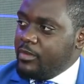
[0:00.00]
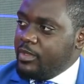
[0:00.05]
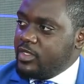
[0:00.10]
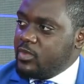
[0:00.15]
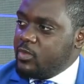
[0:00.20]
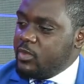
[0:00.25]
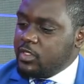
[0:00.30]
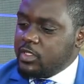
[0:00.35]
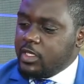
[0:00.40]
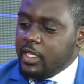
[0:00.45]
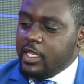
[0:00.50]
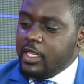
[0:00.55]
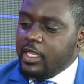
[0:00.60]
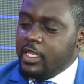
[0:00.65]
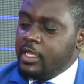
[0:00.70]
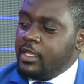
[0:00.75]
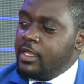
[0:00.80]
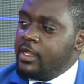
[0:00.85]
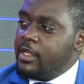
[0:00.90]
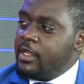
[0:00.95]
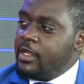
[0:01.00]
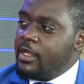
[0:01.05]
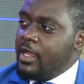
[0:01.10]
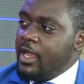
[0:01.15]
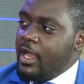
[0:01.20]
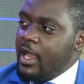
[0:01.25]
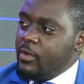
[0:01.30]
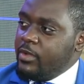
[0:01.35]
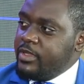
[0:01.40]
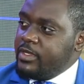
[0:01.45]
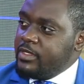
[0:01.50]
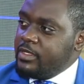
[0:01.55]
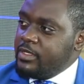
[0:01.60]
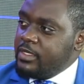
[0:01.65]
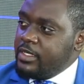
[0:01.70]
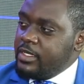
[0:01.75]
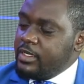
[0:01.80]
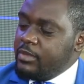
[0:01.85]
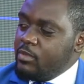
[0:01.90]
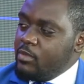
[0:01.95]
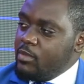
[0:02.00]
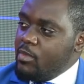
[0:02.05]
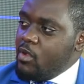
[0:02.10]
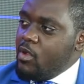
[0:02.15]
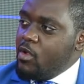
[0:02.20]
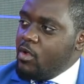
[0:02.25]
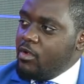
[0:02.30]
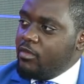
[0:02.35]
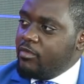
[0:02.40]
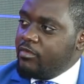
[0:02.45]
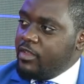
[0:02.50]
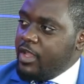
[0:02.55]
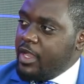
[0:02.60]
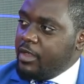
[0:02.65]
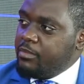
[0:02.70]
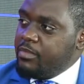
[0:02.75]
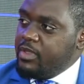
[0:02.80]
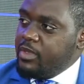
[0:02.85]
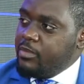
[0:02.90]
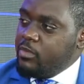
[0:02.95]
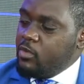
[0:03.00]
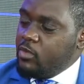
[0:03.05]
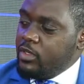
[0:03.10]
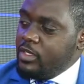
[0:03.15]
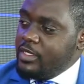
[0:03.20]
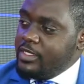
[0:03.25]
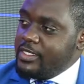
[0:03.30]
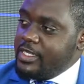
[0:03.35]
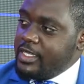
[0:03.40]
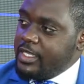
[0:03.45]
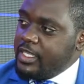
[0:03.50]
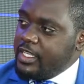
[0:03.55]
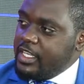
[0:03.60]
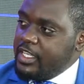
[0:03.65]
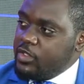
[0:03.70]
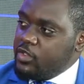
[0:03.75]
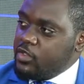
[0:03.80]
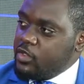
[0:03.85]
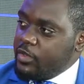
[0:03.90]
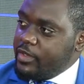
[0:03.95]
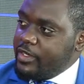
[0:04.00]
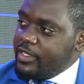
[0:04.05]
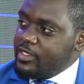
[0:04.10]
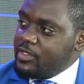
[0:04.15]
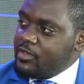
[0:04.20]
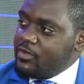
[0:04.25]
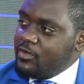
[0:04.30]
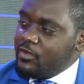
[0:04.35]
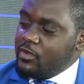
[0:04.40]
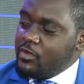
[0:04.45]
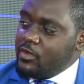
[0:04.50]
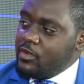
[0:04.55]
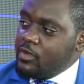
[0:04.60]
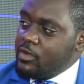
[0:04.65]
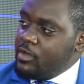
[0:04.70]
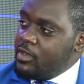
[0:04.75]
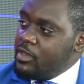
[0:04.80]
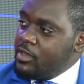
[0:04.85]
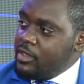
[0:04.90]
Especially, are we seeing more of young people taking insurance for